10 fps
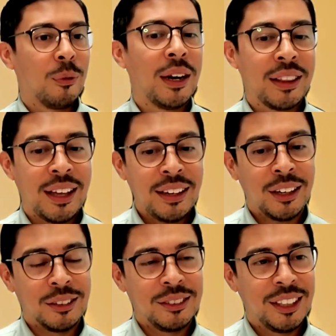we're at the end
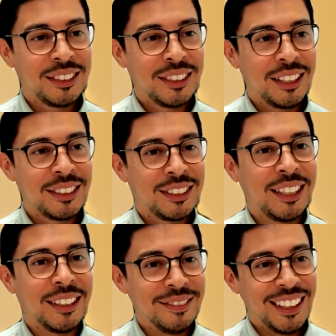here. This is this is
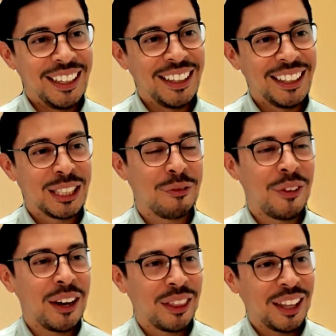it. This is the
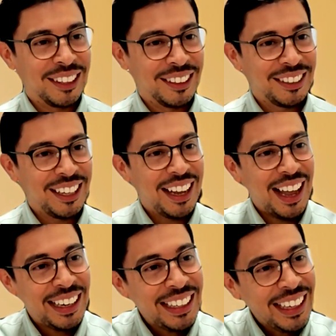final thing.
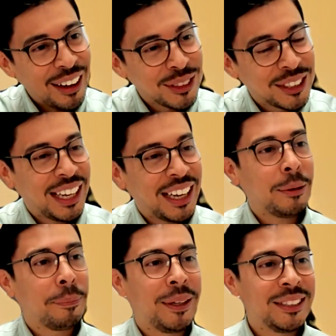Any
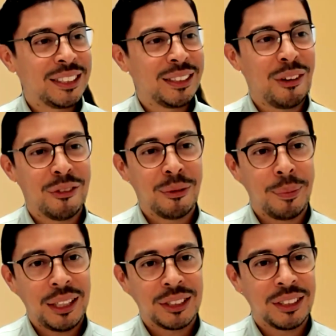outstanding pieces of
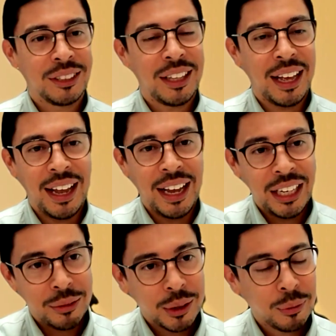information that
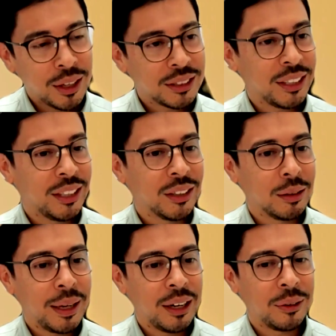anyone wants to hear
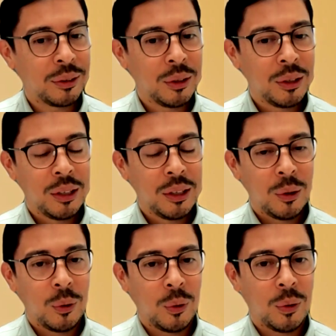about,
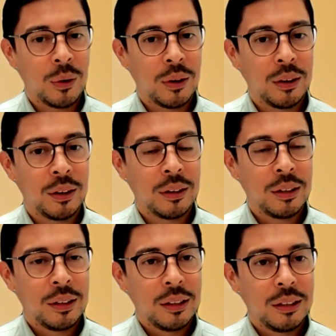or
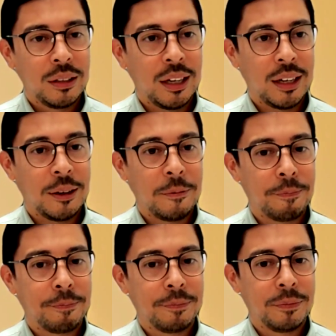
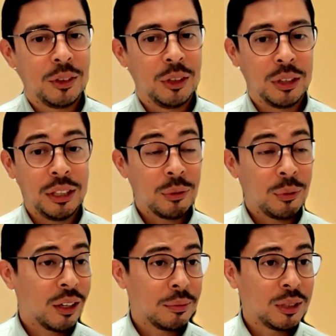um, you're even
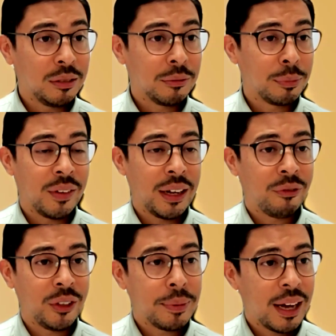welcome to and
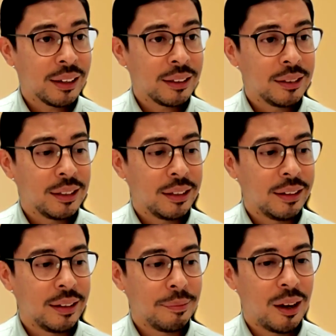provide feedback
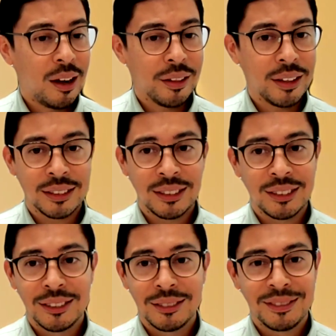um, on
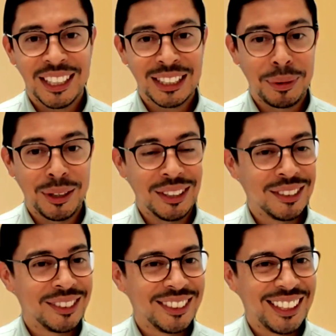this
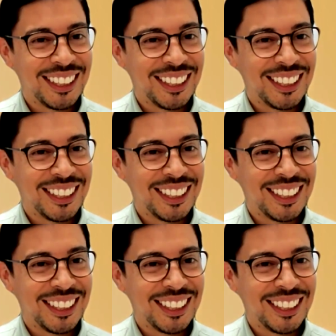experience.